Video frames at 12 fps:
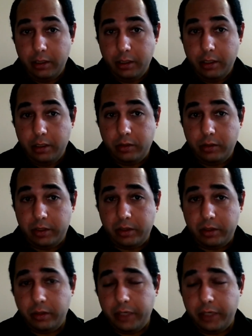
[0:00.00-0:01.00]
So the
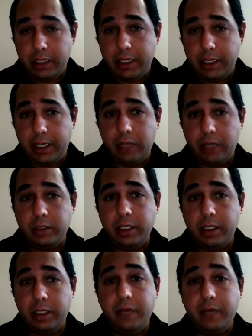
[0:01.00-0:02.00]
certificate in
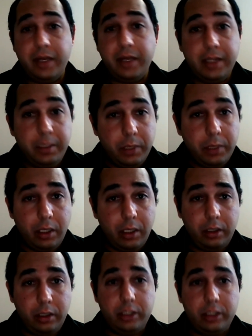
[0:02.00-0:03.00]
accounting give a deep
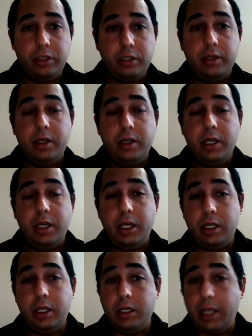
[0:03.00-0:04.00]
knowledge
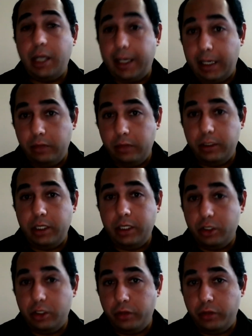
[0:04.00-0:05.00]
in accounting in
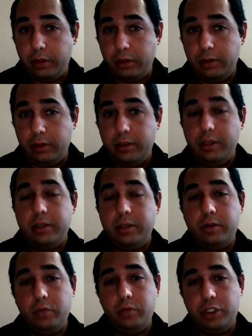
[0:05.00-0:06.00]
general,
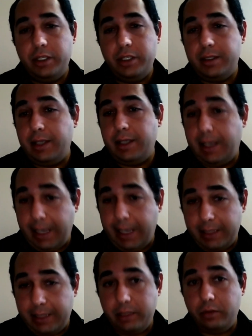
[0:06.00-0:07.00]
so which is an
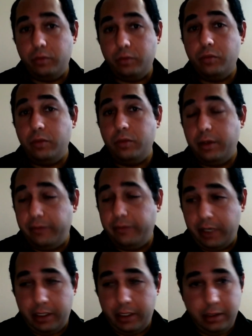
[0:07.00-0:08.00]
asset to
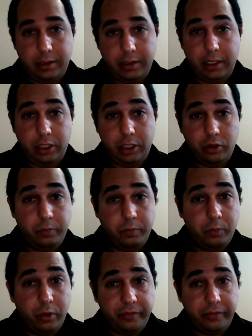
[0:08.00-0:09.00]
find a job
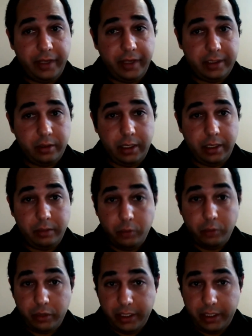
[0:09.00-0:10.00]
more faster and
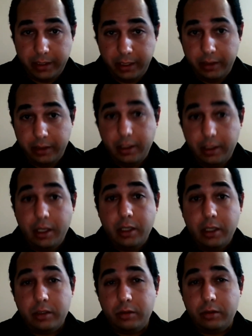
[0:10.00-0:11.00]
more easy.
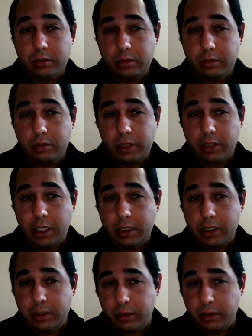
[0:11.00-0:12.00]
So in
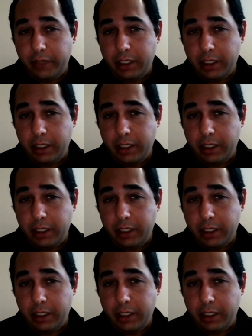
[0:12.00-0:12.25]
certificate in